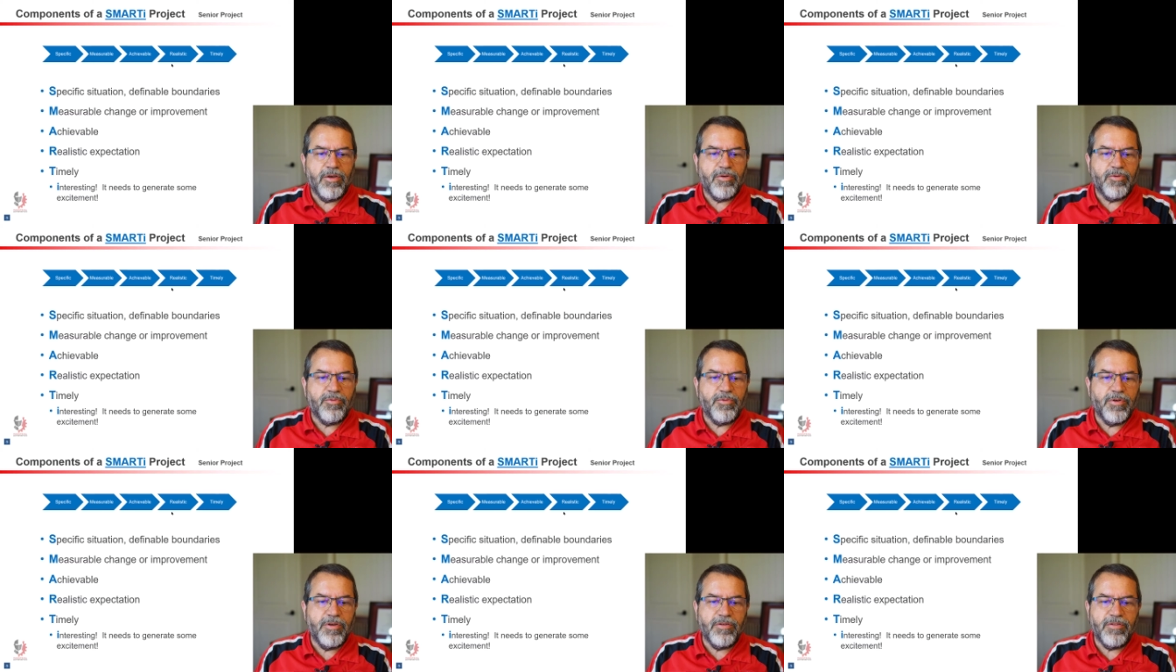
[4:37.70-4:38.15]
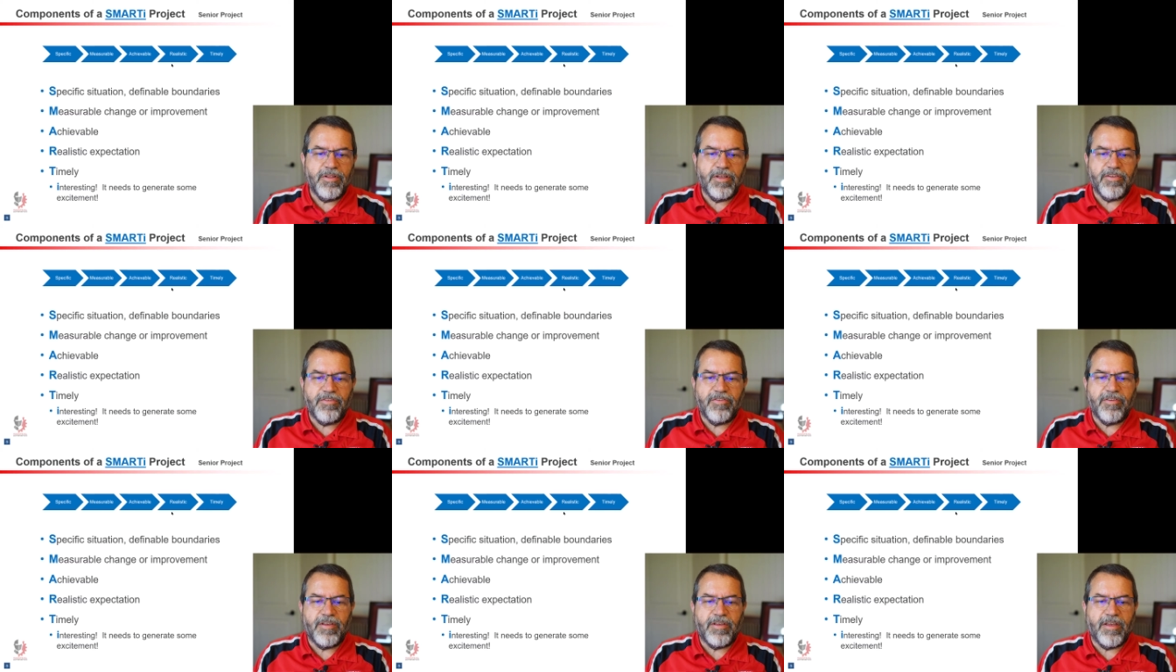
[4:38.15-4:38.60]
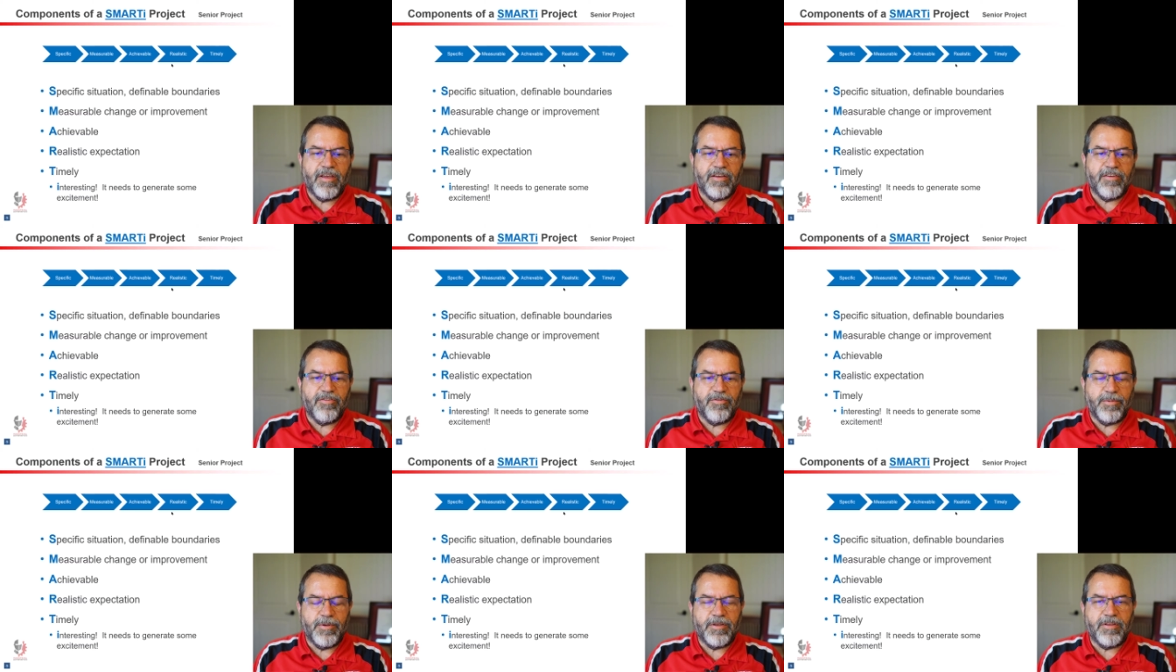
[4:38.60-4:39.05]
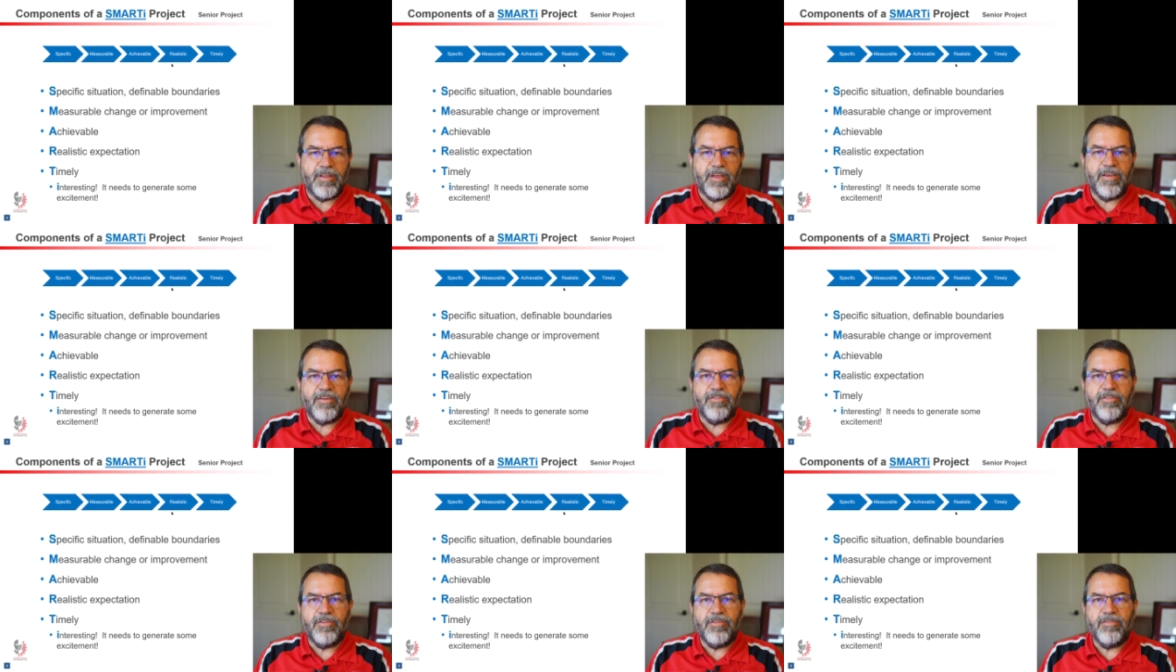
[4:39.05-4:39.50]
Realistic
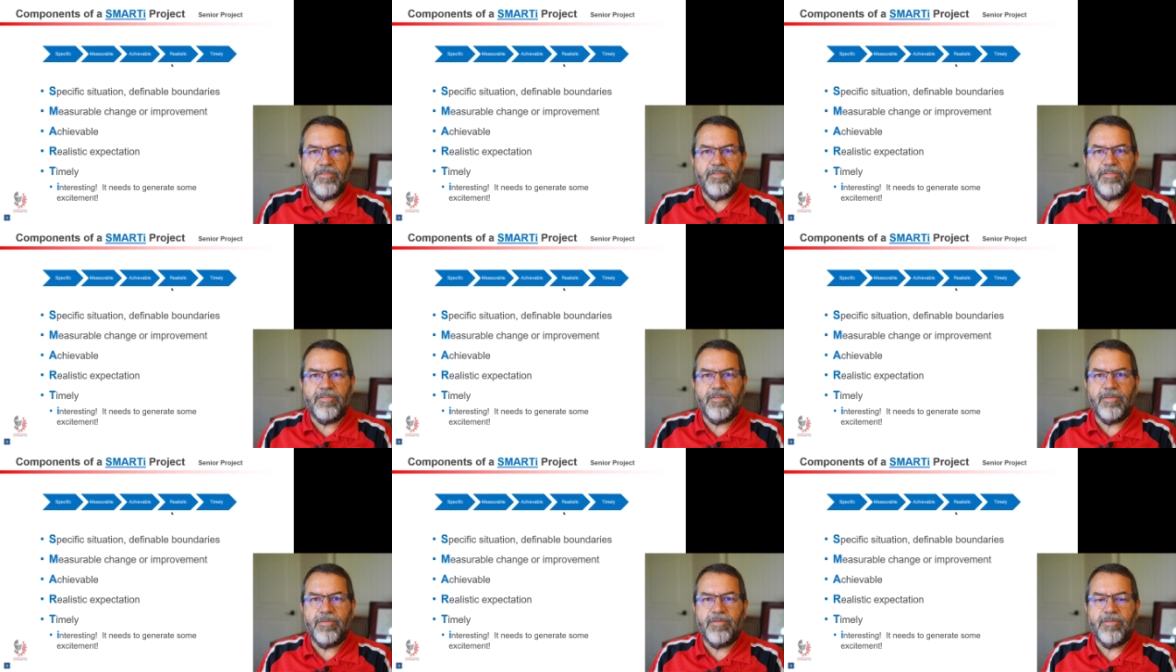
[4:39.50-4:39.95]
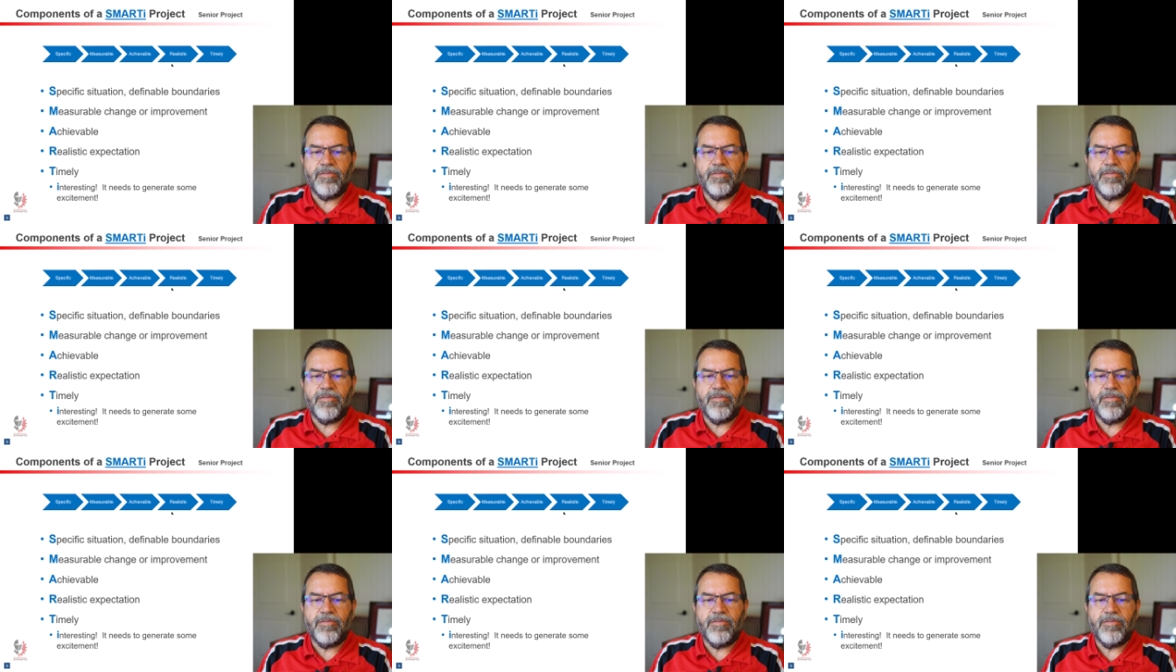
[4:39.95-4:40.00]
expectations.